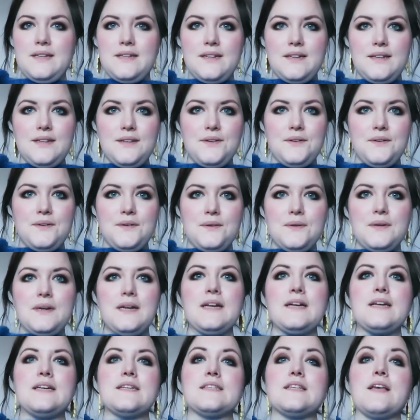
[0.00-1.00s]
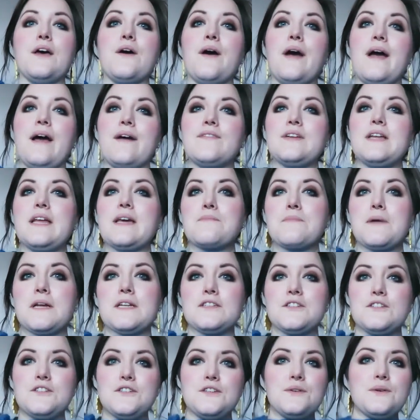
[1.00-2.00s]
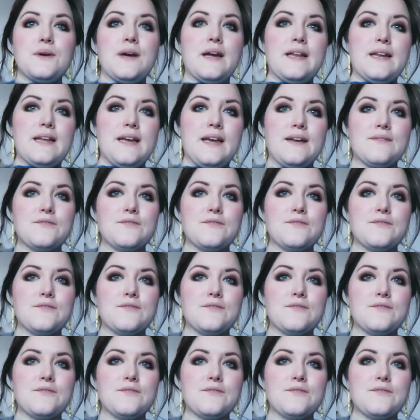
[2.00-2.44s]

So I have a neckband to do and I